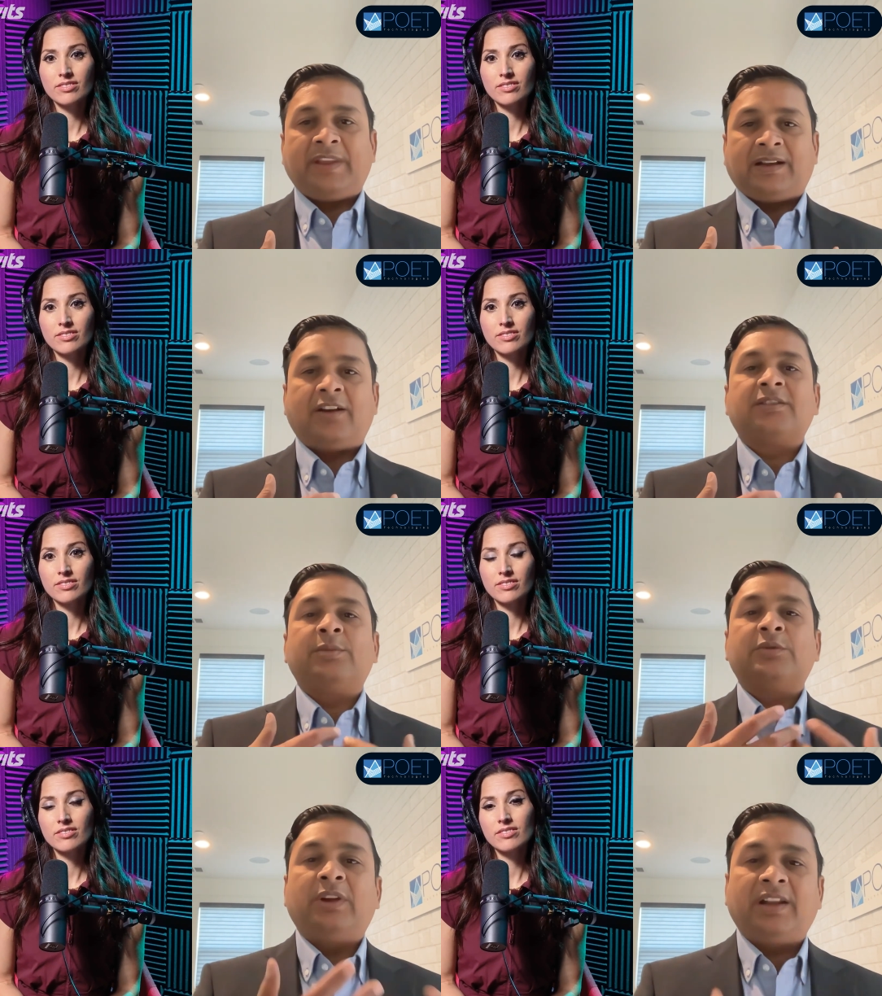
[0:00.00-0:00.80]

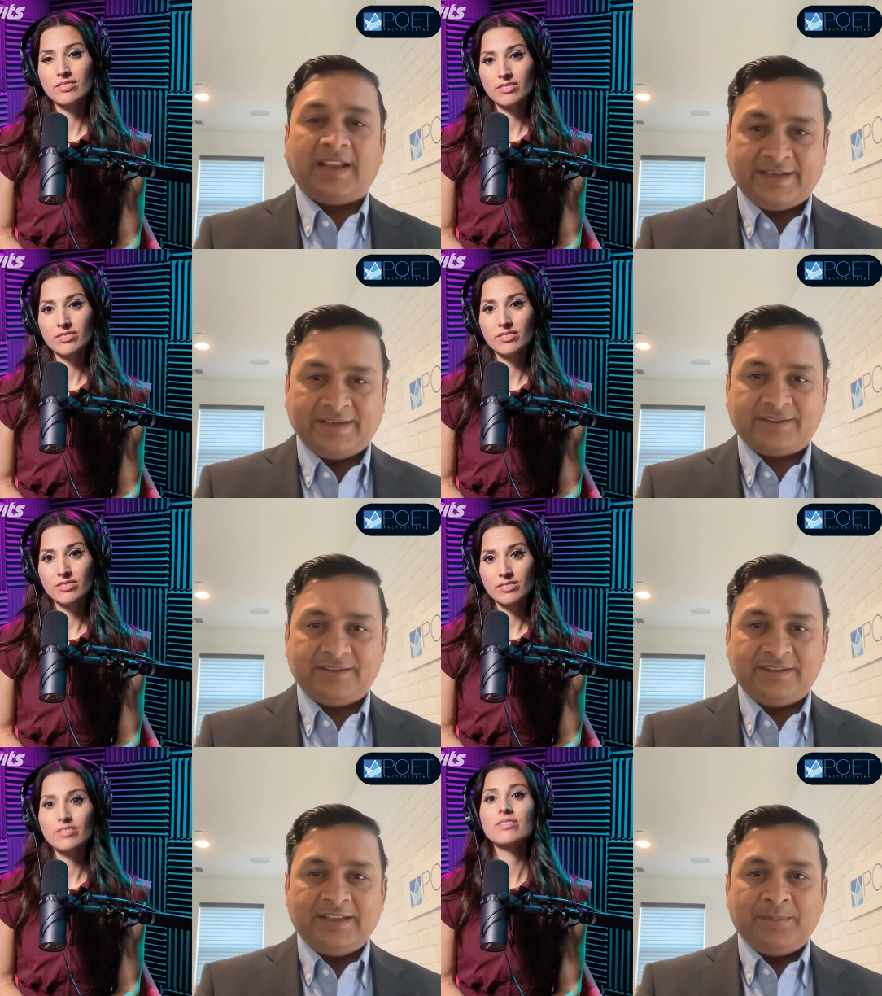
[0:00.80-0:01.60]
Speaker 1: customers will like
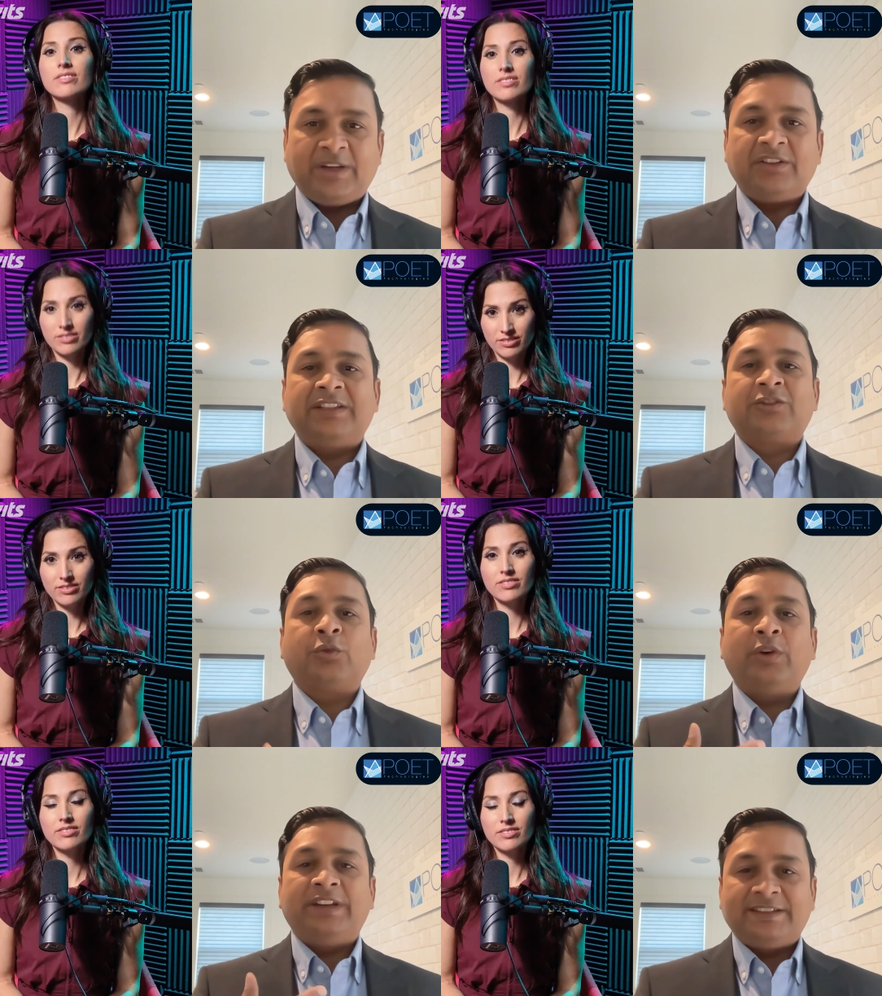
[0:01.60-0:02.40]
it because it's
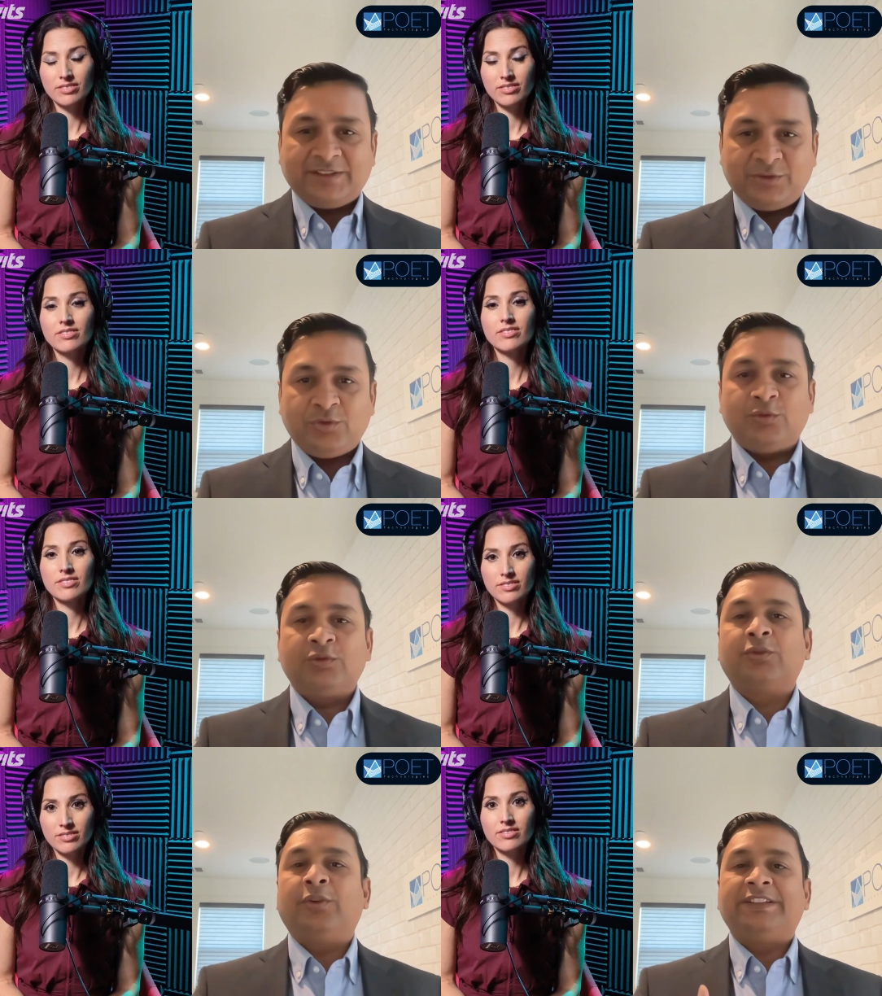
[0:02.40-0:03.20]
so easy to
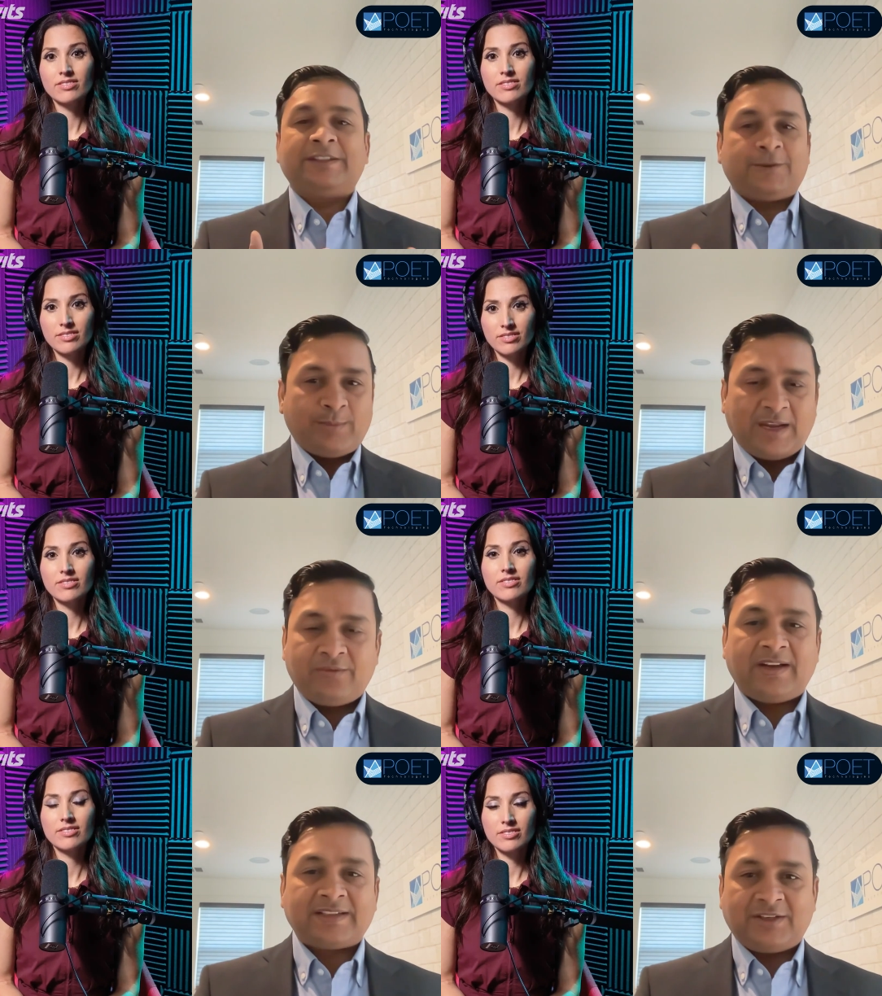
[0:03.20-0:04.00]
use, so easy to
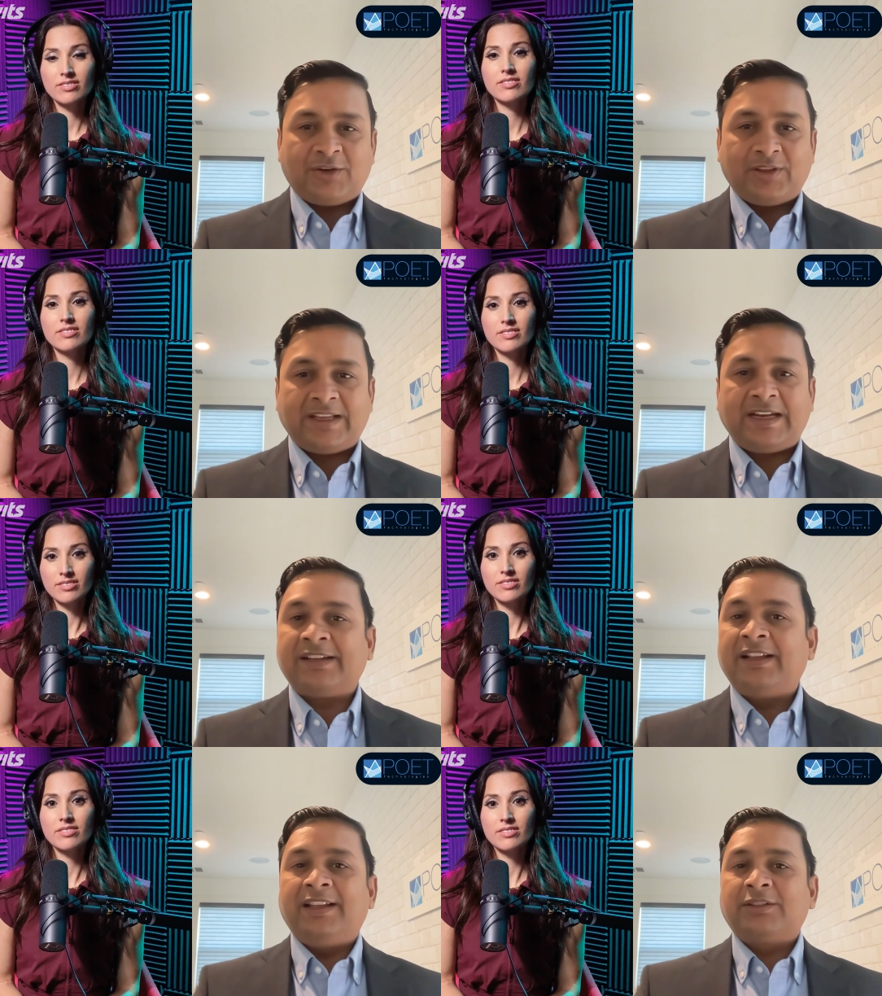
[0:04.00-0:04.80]
manufacture and all
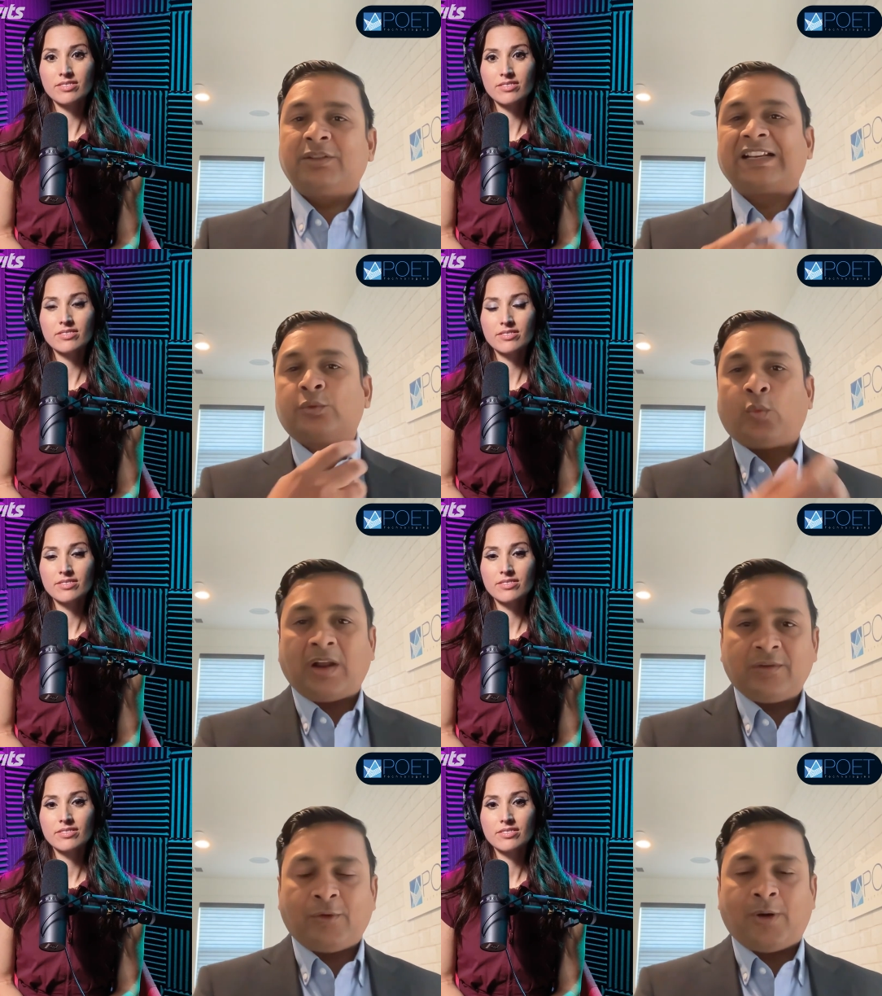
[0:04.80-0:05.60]
that. So that's
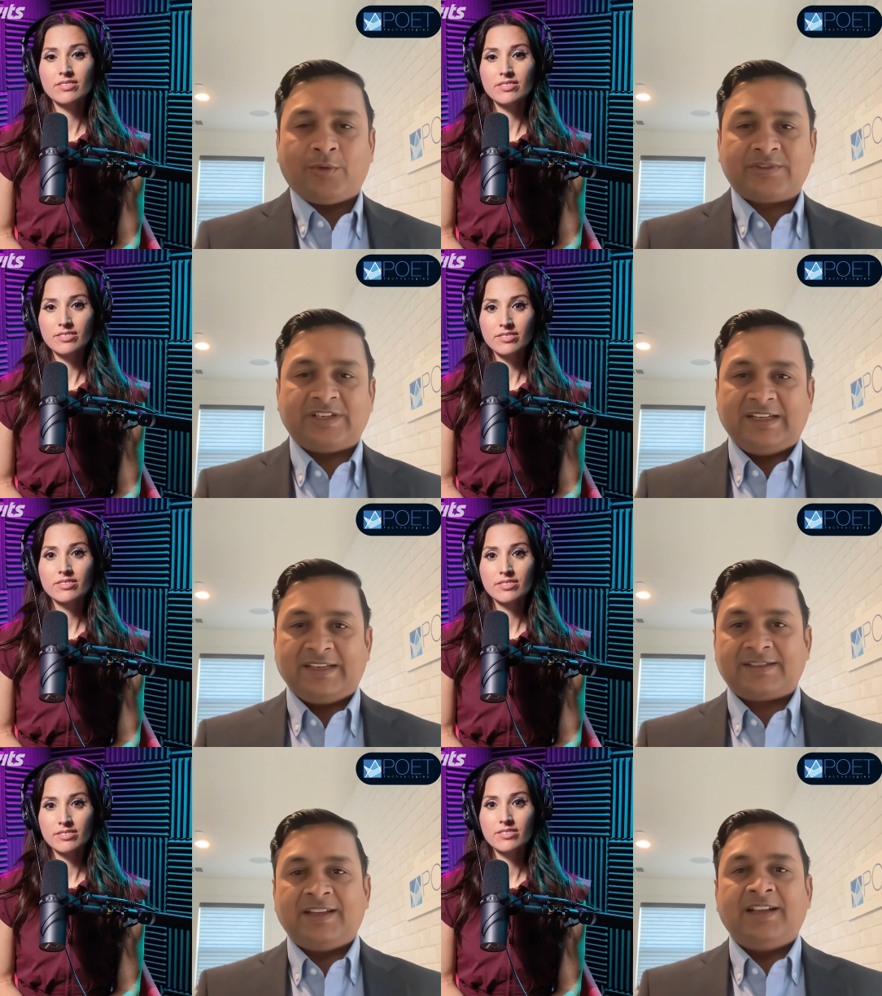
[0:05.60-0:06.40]
one form of
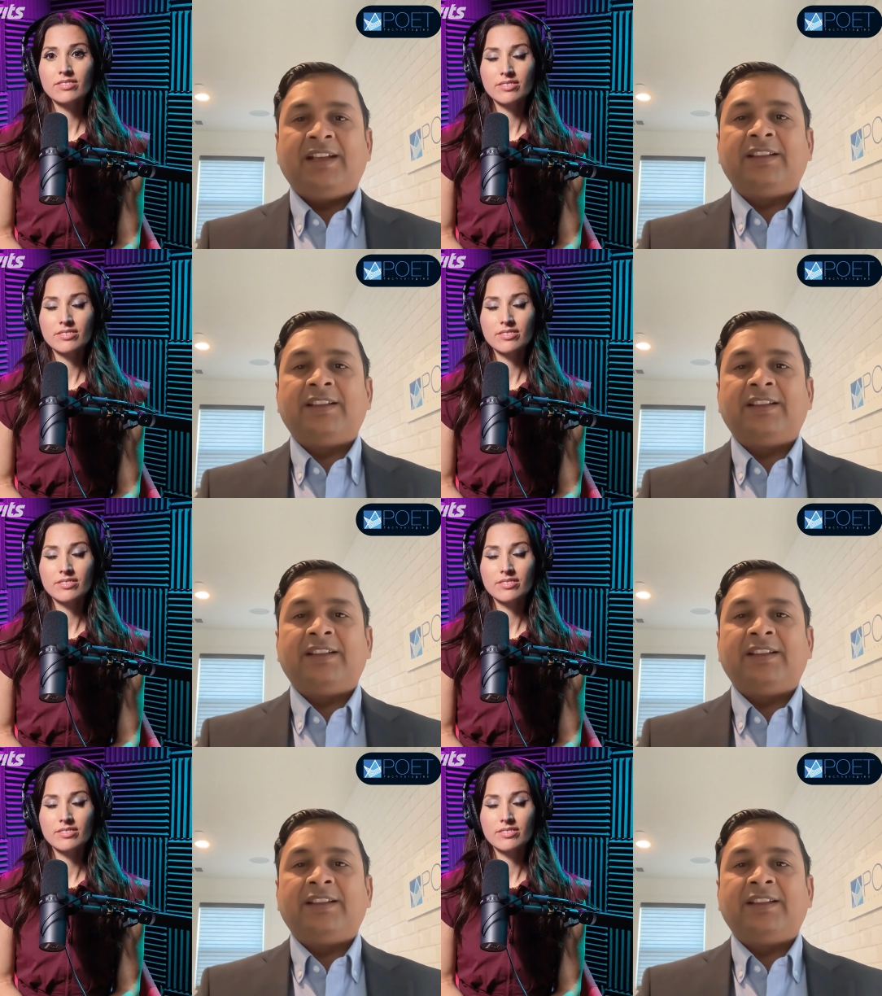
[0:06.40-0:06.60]
stickiness.